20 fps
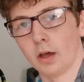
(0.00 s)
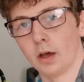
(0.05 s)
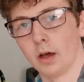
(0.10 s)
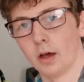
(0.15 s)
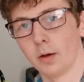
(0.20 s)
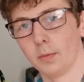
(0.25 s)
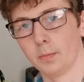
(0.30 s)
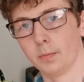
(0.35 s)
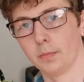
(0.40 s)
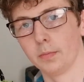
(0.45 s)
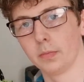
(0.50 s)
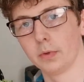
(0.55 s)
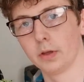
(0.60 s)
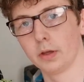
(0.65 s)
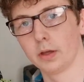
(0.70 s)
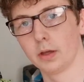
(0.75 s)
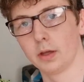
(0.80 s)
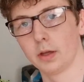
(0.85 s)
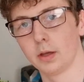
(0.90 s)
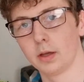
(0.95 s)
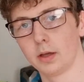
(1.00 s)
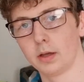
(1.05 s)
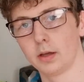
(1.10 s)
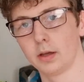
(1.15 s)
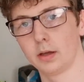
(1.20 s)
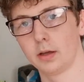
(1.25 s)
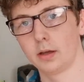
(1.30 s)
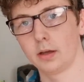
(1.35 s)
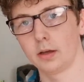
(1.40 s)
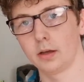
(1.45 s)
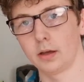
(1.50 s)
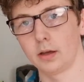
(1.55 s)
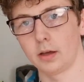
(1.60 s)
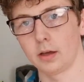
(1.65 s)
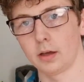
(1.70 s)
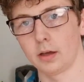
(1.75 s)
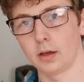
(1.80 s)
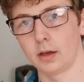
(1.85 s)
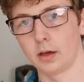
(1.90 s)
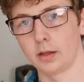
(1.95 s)
And
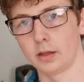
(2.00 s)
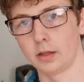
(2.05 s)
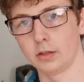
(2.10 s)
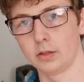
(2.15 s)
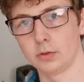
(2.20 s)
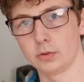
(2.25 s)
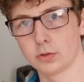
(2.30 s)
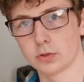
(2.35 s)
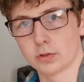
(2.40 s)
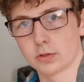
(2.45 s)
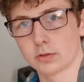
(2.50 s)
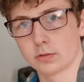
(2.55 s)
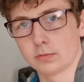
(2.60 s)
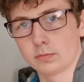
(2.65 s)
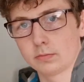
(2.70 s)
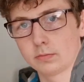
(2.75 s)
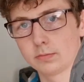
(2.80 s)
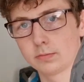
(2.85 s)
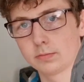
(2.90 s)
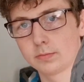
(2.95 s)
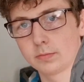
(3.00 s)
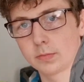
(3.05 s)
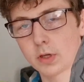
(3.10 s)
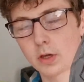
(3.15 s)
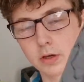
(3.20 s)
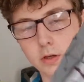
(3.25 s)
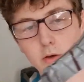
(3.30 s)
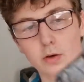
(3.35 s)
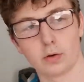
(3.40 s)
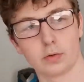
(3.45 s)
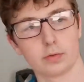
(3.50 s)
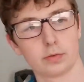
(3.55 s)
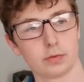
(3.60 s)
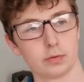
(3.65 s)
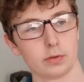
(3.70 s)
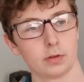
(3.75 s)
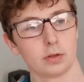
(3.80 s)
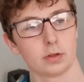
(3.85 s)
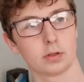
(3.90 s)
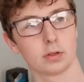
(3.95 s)
then you just cut it off,
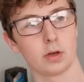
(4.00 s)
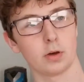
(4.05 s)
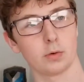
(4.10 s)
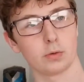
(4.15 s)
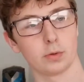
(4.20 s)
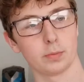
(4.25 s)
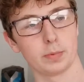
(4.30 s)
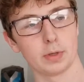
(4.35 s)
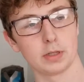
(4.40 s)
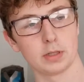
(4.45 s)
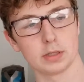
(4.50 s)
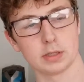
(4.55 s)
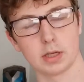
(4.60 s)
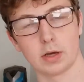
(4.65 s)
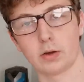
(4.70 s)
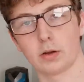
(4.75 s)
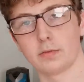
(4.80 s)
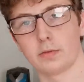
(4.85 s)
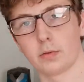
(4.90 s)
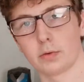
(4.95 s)
cut all the pieces down.